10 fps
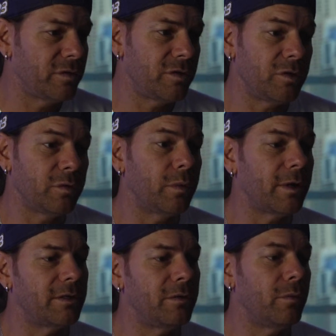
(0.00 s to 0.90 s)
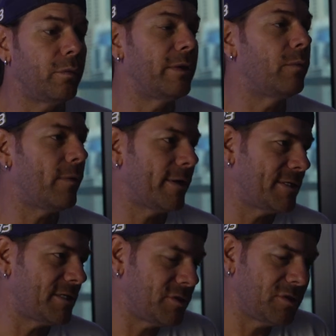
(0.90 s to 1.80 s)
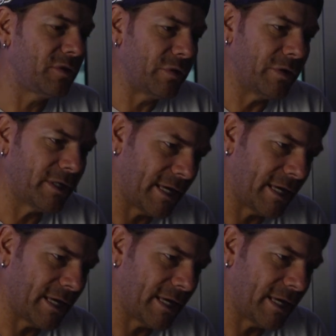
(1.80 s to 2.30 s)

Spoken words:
to what we want it to look